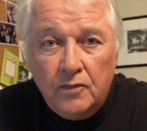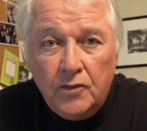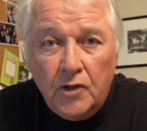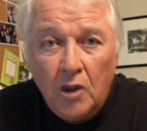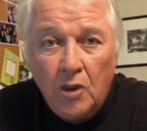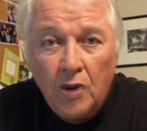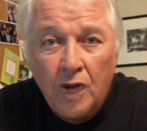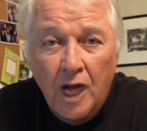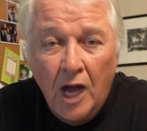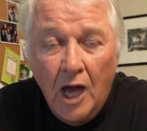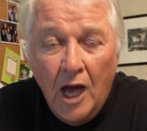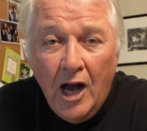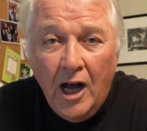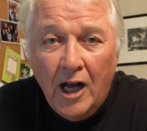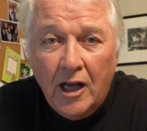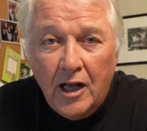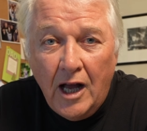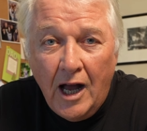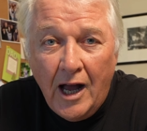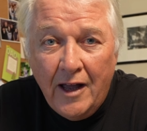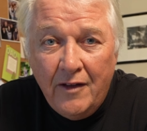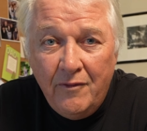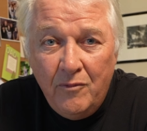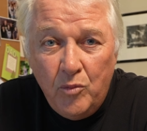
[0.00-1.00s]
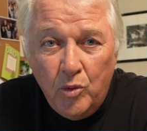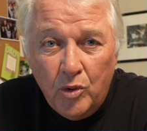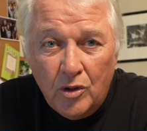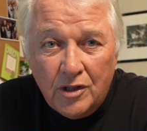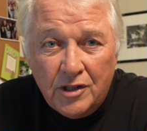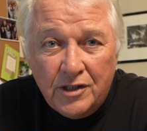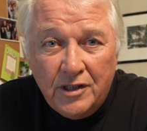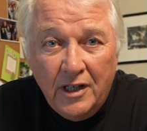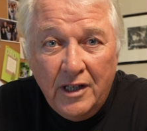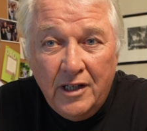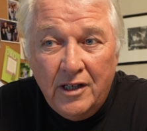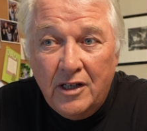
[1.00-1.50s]
Okay. I've
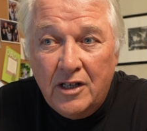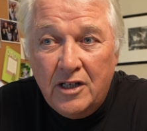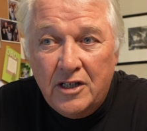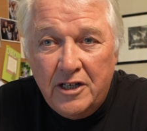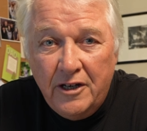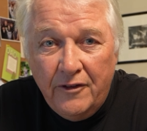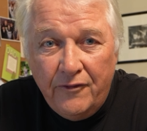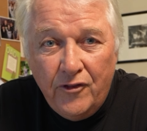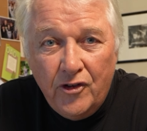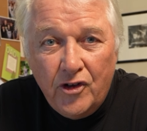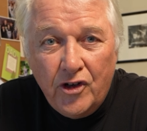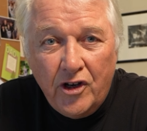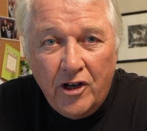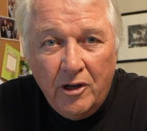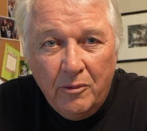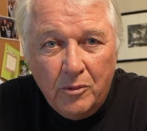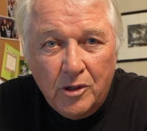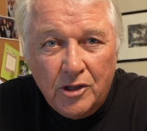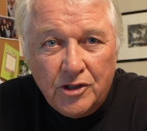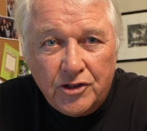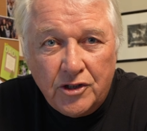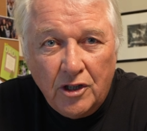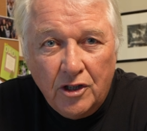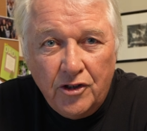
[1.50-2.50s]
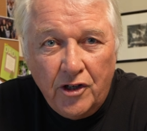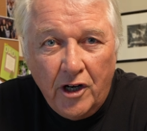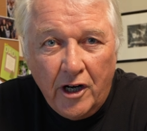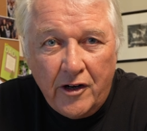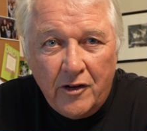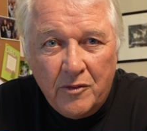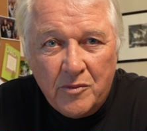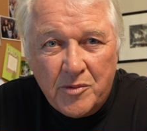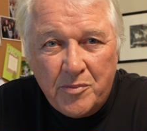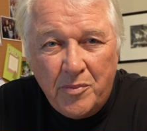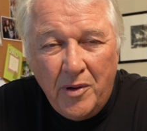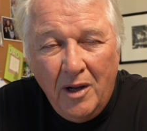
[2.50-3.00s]
worked in different commercial
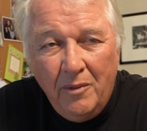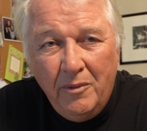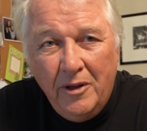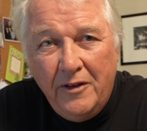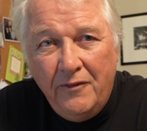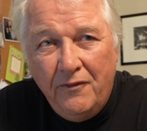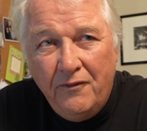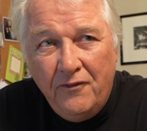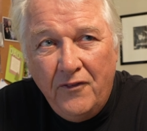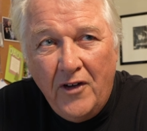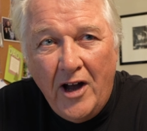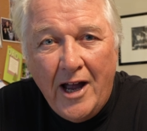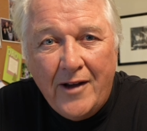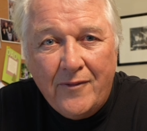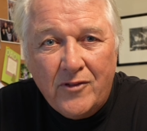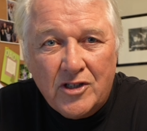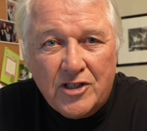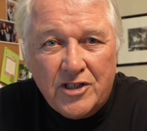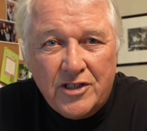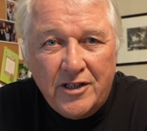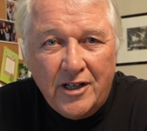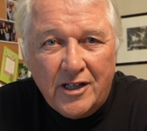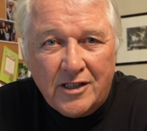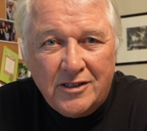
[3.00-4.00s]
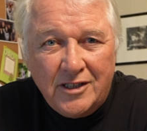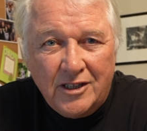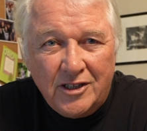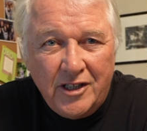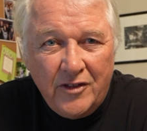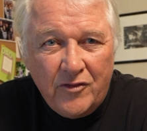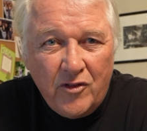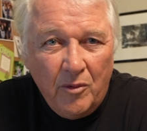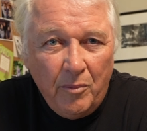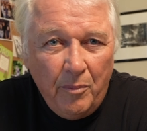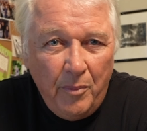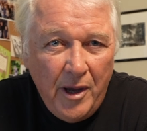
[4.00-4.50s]
darkrooms, probably 5 or 6 at
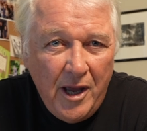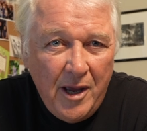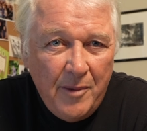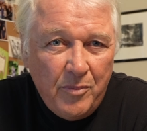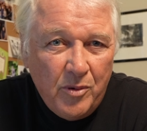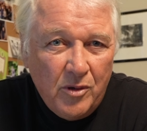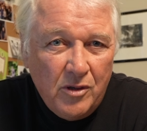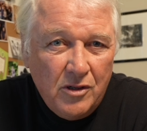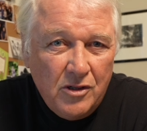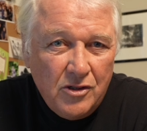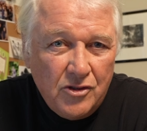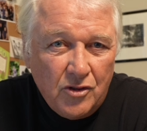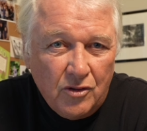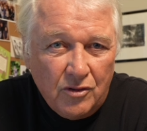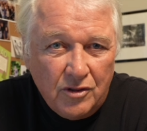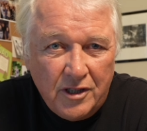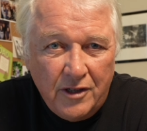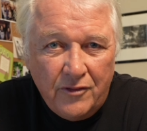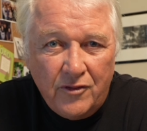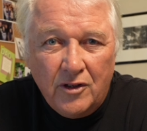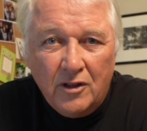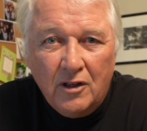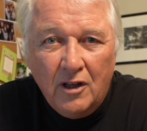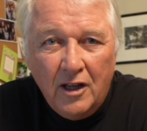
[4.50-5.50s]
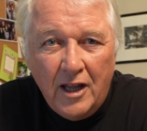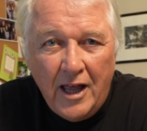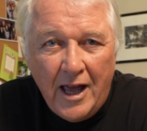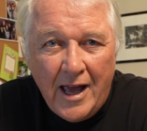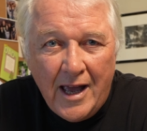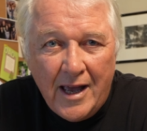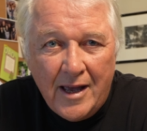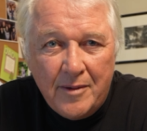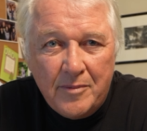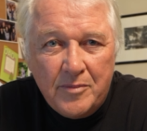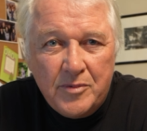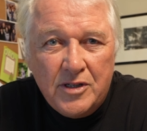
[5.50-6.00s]
different papers or different
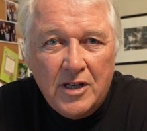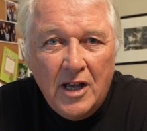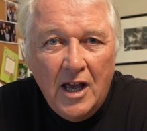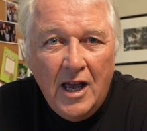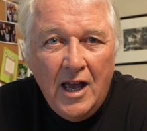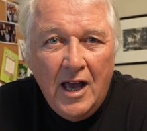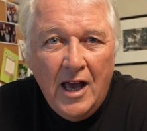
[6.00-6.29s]
labs.